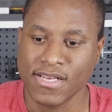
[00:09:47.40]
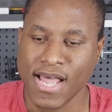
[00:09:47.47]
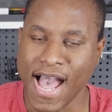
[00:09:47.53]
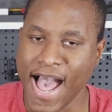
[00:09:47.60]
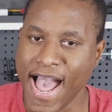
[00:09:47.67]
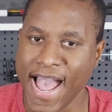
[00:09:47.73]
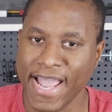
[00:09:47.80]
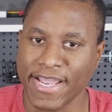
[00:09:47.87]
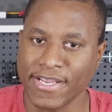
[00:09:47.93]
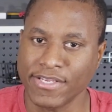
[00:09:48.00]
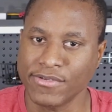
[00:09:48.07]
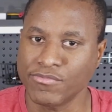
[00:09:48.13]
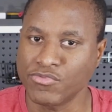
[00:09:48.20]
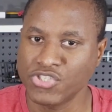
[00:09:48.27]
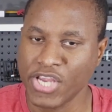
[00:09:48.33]

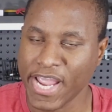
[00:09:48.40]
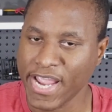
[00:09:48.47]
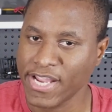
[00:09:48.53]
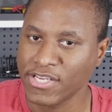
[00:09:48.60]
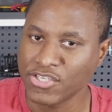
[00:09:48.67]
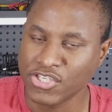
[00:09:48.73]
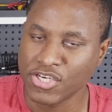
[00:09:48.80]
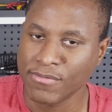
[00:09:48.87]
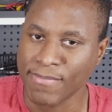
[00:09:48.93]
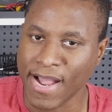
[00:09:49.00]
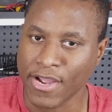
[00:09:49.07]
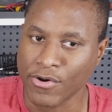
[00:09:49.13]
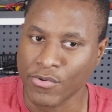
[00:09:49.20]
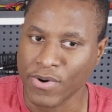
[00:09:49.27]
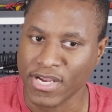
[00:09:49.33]
I changed
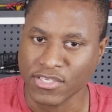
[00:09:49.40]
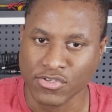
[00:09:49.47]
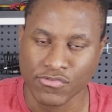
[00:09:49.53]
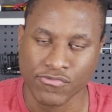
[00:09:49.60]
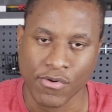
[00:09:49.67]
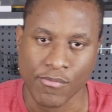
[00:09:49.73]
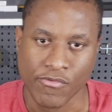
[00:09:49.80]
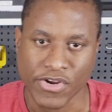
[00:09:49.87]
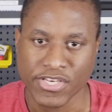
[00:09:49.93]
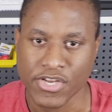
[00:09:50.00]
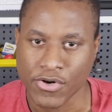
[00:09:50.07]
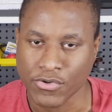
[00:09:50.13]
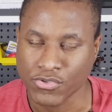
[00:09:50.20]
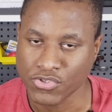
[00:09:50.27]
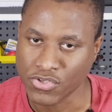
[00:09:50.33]
my OS from
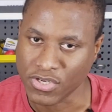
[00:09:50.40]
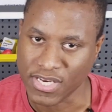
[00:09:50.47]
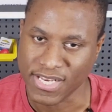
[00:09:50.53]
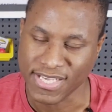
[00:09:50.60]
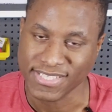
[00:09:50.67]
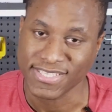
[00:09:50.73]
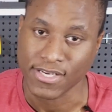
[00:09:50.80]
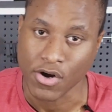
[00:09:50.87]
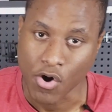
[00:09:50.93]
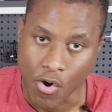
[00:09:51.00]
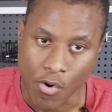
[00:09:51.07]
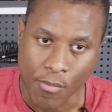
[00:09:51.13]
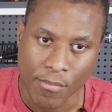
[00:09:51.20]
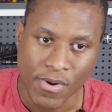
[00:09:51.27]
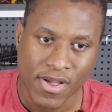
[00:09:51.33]
Windows to Linux at
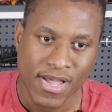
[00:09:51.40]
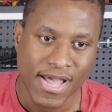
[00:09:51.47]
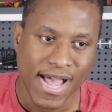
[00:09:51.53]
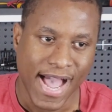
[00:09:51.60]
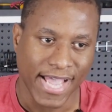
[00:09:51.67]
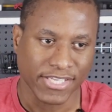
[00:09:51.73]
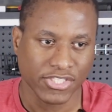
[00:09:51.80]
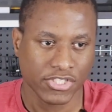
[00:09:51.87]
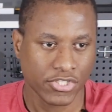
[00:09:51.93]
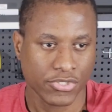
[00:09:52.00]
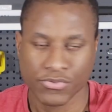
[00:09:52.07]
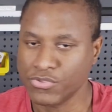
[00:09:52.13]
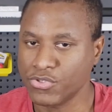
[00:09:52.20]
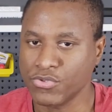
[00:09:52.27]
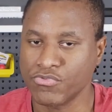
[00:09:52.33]
home. I
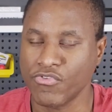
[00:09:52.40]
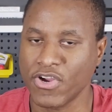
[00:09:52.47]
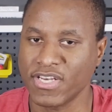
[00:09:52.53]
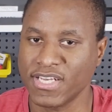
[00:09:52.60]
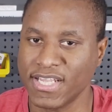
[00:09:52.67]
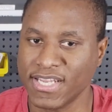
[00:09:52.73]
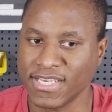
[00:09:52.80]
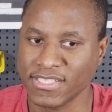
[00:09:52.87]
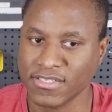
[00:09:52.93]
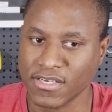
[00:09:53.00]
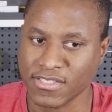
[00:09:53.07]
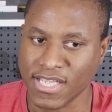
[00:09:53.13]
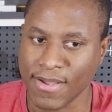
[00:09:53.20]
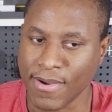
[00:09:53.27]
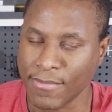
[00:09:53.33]
still do run Linux
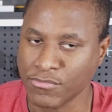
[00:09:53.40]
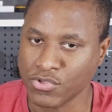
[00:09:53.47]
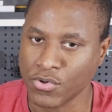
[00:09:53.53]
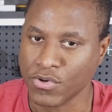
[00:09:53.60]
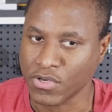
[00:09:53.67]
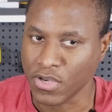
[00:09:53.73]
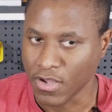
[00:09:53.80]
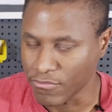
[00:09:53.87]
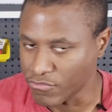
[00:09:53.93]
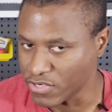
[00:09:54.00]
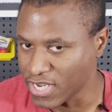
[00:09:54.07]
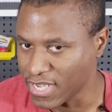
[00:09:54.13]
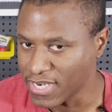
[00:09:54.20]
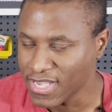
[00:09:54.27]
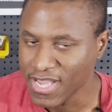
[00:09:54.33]
because I'm so in love with
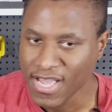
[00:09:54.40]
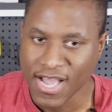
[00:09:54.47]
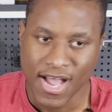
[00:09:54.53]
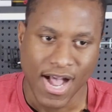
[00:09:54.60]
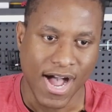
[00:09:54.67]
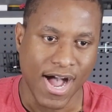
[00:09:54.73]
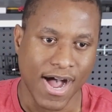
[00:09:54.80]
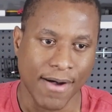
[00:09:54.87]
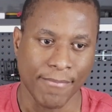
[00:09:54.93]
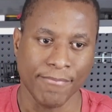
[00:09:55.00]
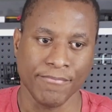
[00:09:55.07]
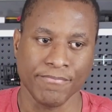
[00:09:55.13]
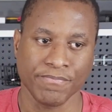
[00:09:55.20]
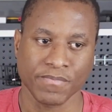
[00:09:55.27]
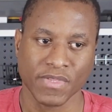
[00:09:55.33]
it.
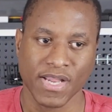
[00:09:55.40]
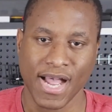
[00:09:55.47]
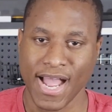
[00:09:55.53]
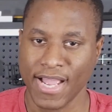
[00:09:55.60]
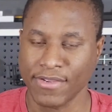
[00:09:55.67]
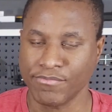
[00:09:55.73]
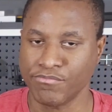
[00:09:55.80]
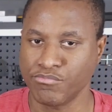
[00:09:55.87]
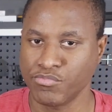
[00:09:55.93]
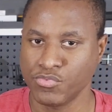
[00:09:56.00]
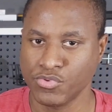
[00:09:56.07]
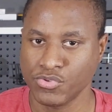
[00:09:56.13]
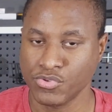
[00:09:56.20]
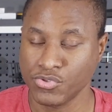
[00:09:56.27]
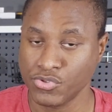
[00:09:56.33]
I
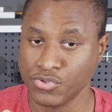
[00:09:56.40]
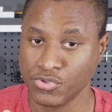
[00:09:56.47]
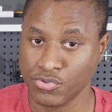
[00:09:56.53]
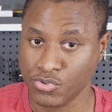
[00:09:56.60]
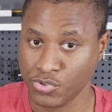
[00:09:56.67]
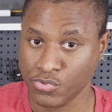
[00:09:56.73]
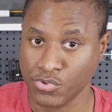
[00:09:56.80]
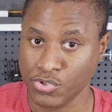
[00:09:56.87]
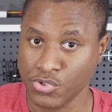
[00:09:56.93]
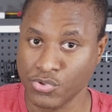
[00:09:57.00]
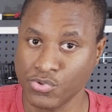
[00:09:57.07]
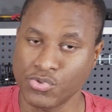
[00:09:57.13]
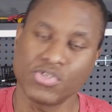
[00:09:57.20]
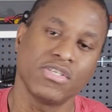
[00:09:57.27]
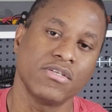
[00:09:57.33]
do
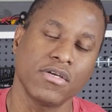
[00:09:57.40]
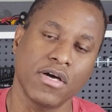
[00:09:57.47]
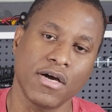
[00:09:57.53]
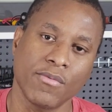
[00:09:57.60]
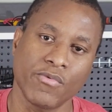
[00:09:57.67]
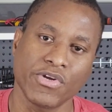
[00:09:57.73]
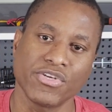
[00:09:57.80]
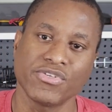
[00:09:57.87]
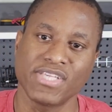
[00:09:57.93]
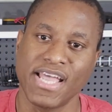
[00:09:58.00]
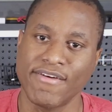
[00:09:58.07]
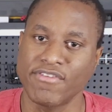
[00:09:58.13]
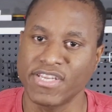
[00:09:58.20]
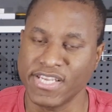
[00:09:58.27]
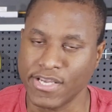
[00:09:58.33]
use Windows
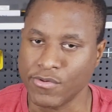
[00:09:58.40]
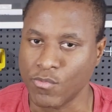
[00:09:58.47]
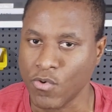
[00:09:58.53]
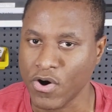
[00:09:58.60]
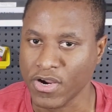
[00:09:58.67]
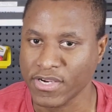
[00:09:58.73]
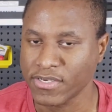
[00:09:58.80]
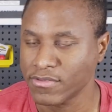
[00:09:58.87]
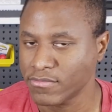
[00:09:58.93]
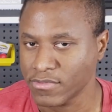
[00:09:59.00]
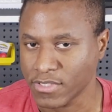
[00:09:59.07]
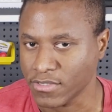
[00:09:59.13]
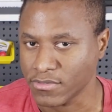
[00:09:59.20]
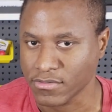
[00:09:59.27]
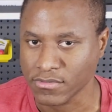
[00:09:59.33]
heavily at work
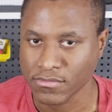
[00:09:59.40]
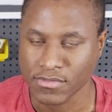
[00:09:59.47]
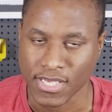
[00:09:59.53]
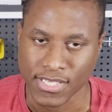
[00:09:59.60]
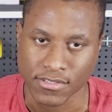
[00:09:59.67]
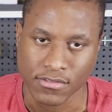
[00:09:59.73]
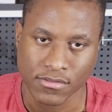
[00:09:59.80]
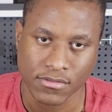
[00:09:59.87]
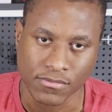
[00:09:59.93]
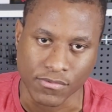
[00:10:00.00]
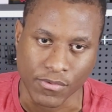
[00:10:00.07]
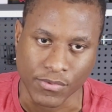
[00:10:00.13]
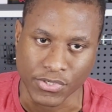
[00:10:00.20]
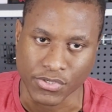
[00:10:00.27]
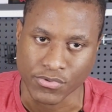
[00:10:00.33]
because that's
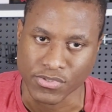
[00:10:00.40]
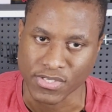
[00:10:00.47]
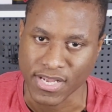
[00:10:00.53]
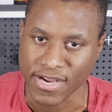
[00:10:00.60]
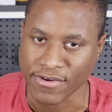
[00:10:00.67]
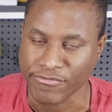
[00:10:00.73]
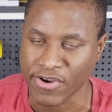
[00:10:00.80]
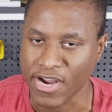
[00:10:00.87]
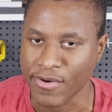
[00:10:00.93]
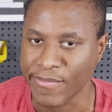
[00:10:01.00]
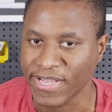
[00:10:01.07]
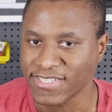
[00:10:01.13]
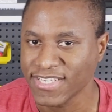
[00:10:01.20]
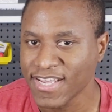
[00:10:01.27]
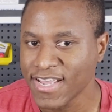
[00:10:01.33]
what we use in our
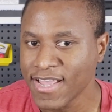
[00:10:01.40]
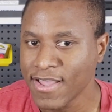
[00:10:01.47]
environment.